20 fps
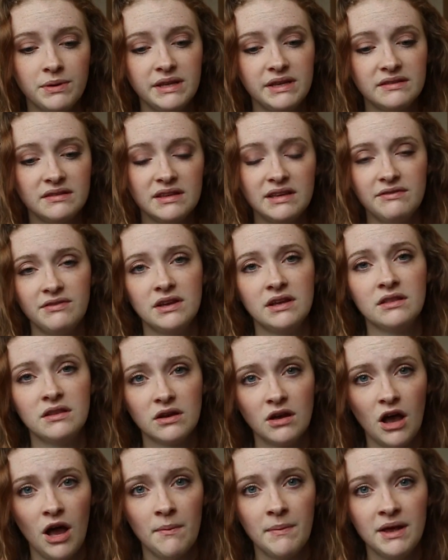please leave it in the
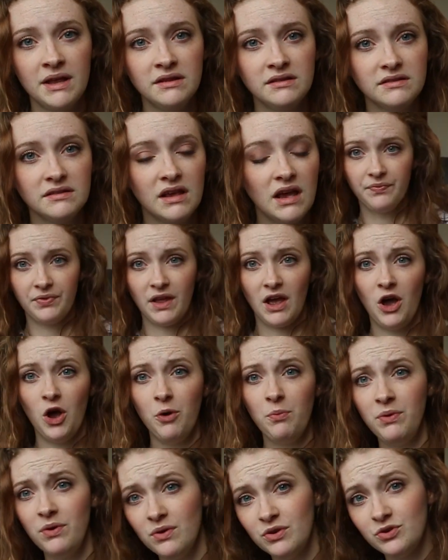comments. I
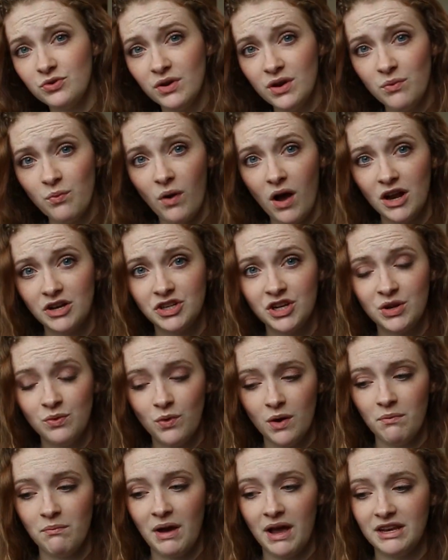hope you enjoyed watching
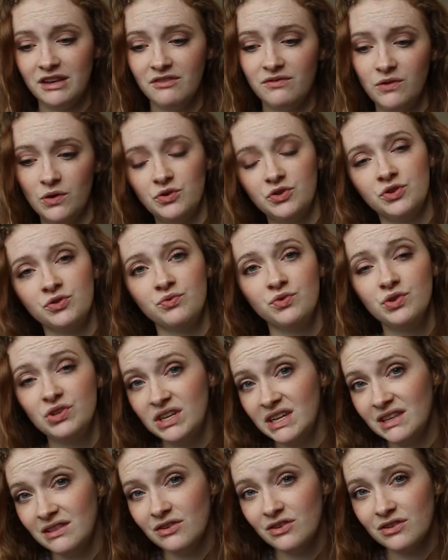what my devotion
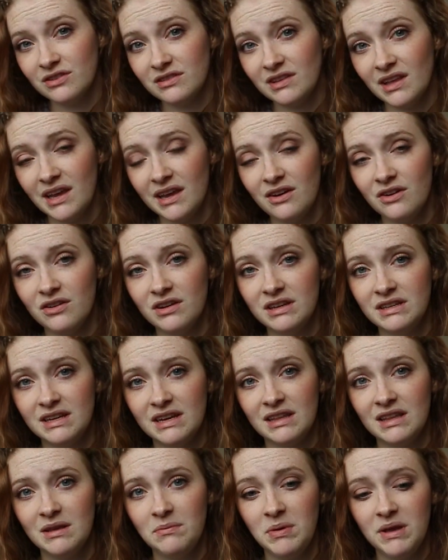routine looks like on a
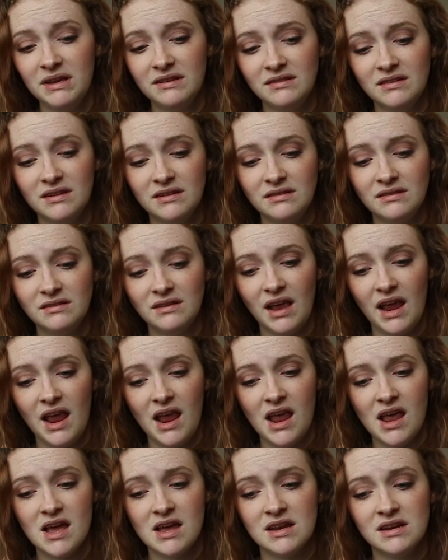daily basis,
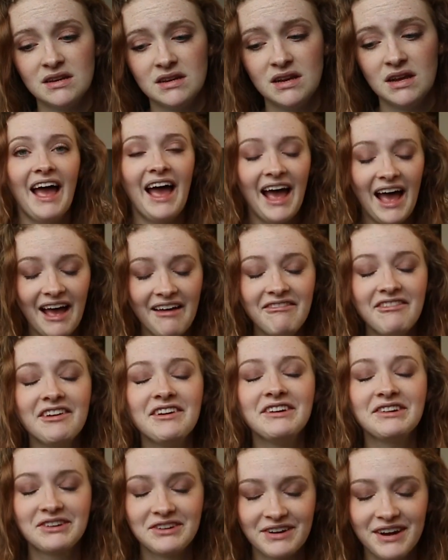and have
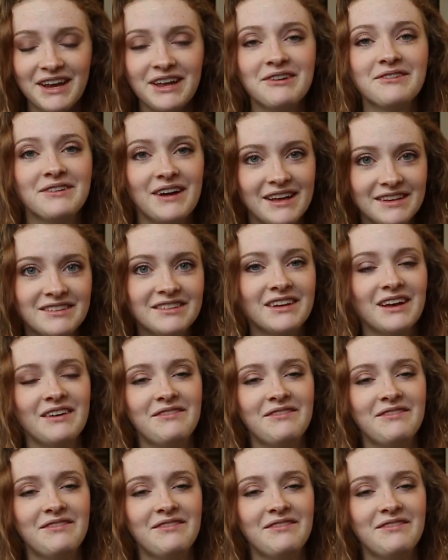a great rest